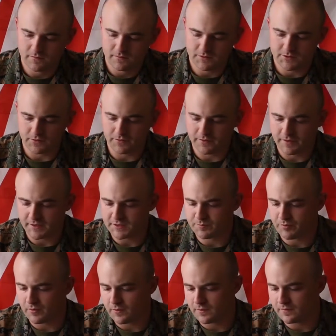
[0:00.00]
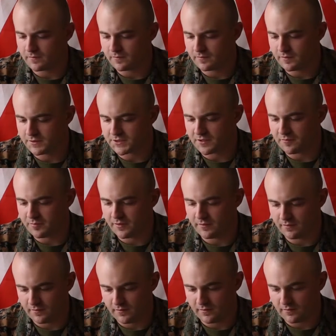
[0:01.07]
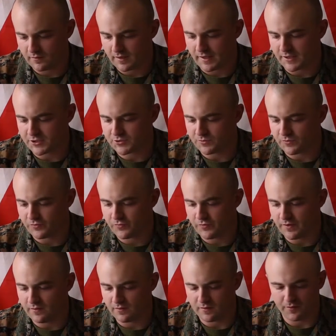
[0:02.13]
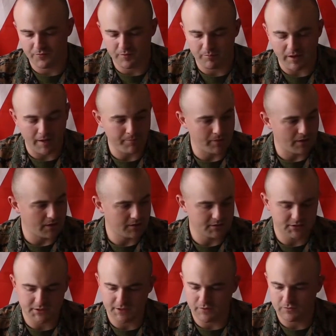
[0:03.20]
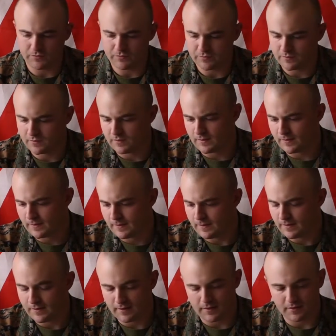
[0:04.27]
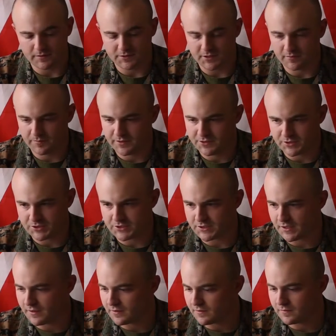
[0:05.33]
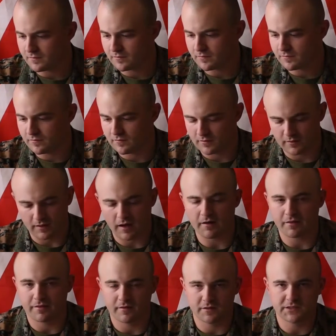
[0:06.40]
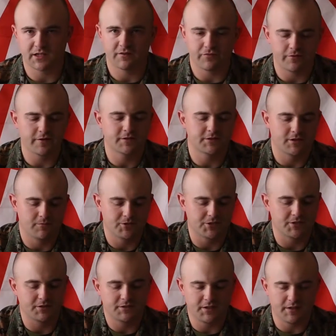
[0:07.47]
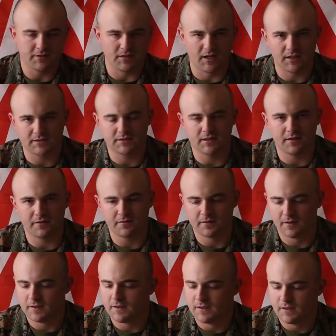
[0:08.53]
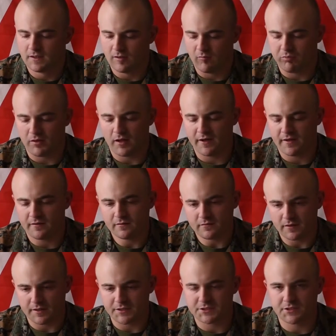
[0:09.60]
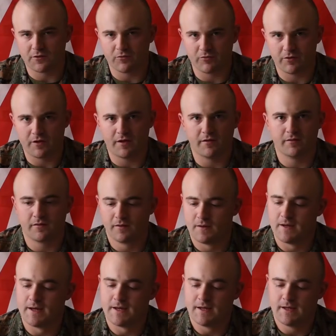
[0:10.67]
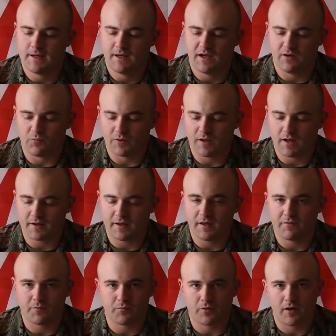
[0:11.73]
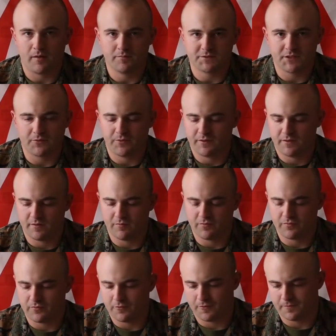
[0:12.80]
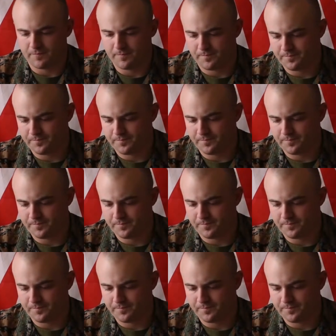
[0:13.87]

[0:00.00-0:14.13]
So the next part is going to be the actual feet of the bipod itself. Uh, it's going to be just like a lot of things that I fix. I'm just going to take Loctite, apply it, let it sit overnight, and we're not going to have the problems that we did before.